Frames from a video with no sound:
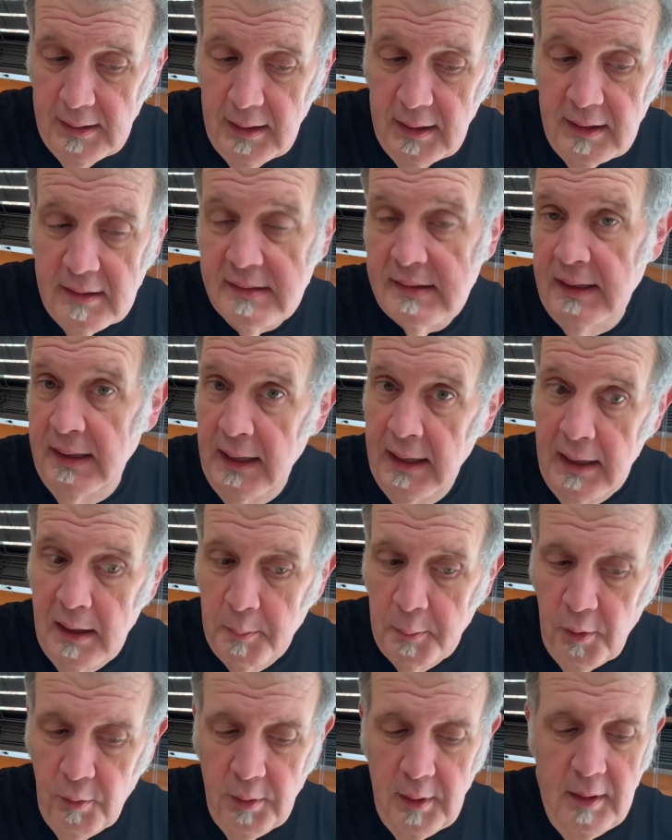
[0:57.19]
It's an
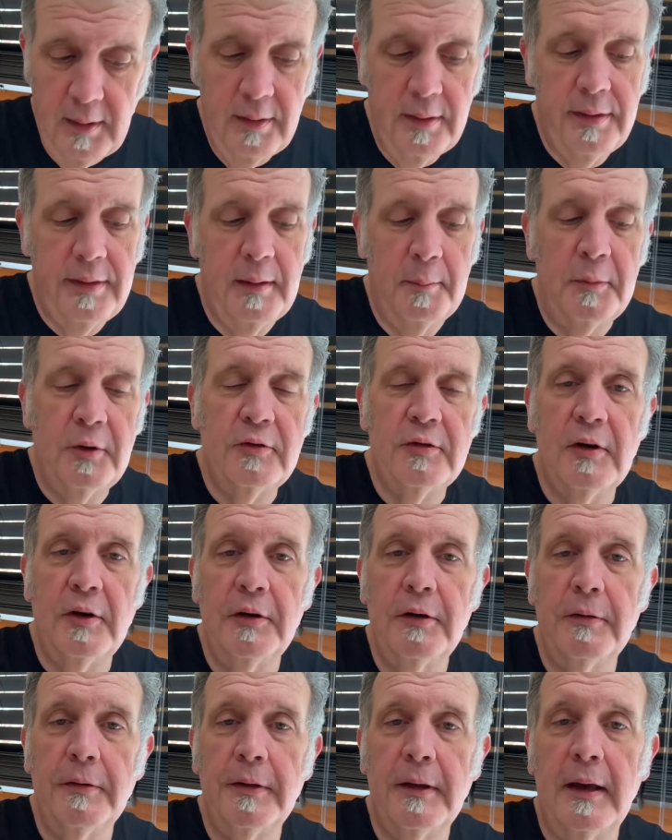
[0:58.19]
amaranth. Let me show
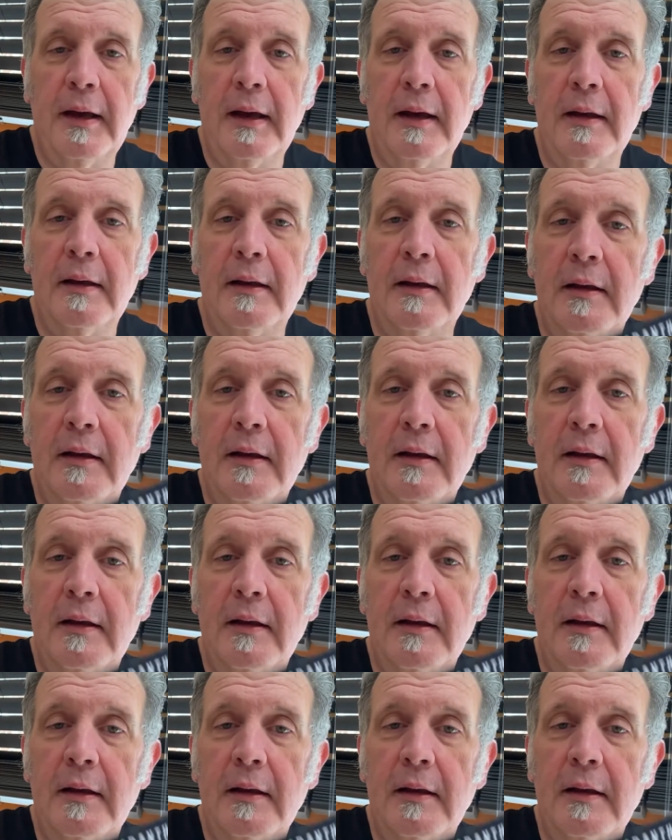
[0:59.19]
you that.